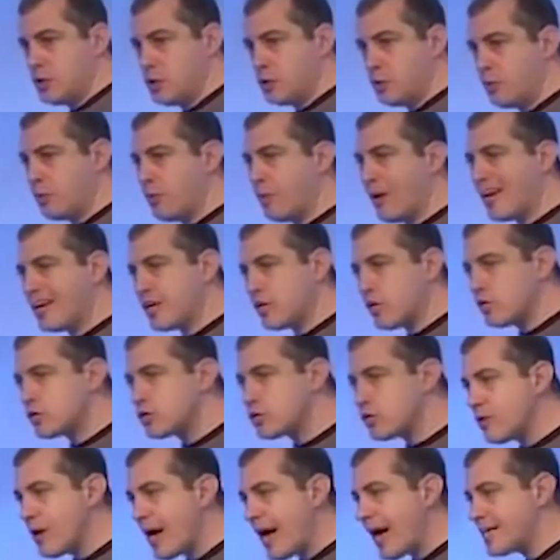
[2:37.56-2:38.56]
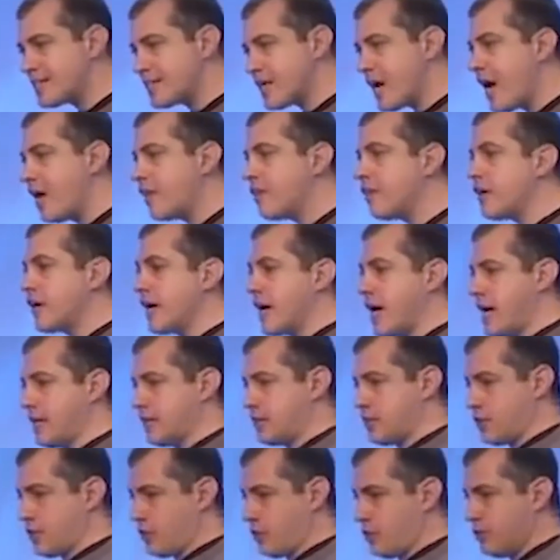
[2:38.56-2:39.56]
but it also has other
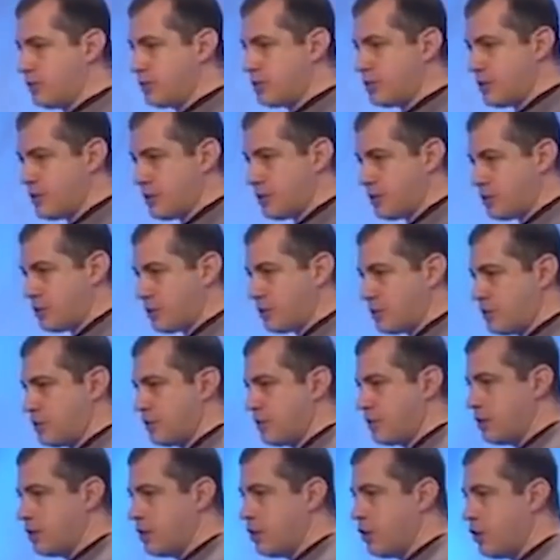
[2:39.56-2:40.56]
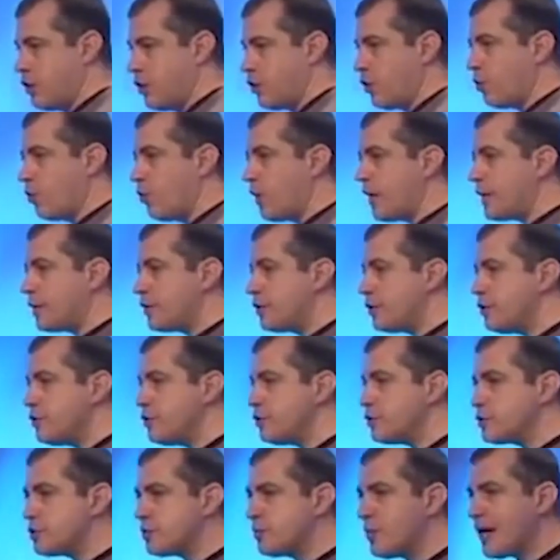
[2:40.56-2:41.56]
consequences. We
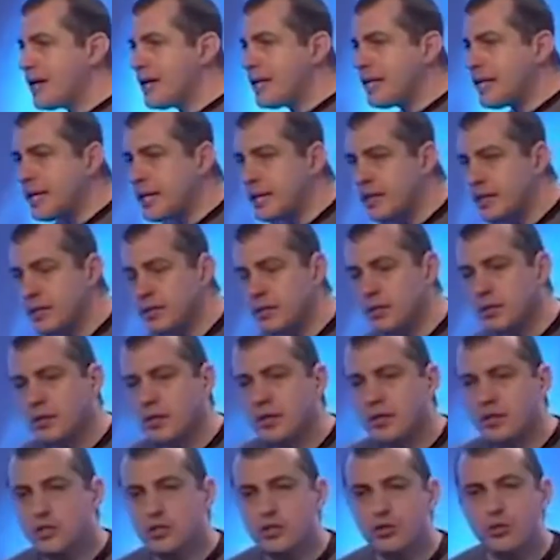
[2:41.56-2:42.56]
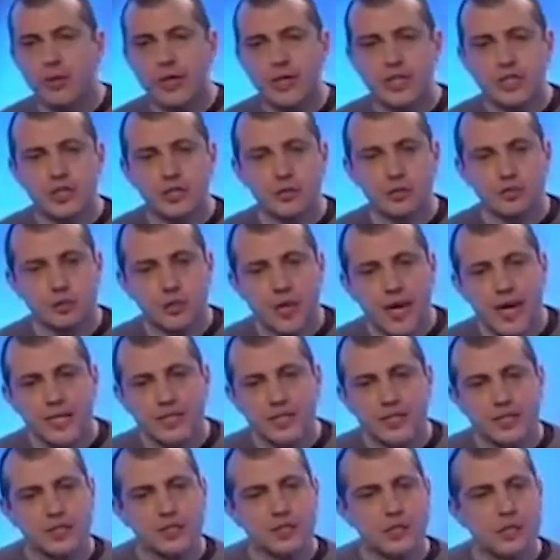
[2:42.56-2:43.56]
use money to
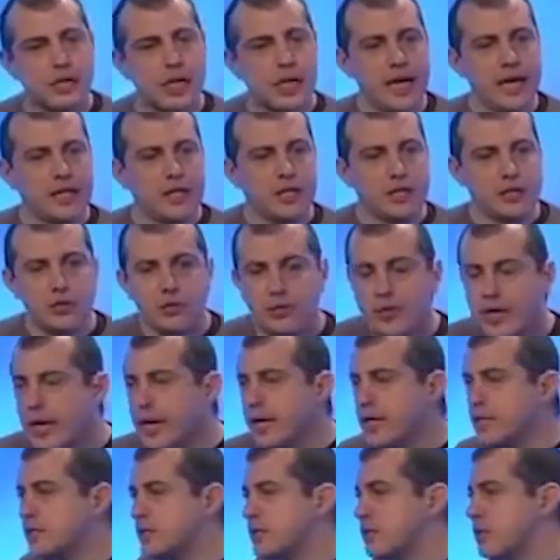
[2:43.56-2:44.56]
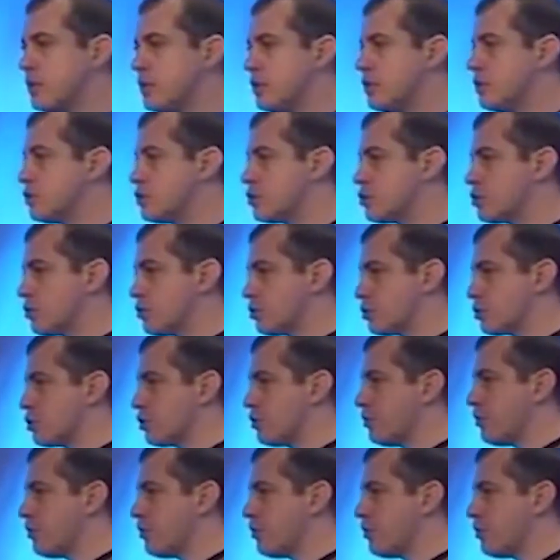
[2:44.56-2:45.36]
express and create social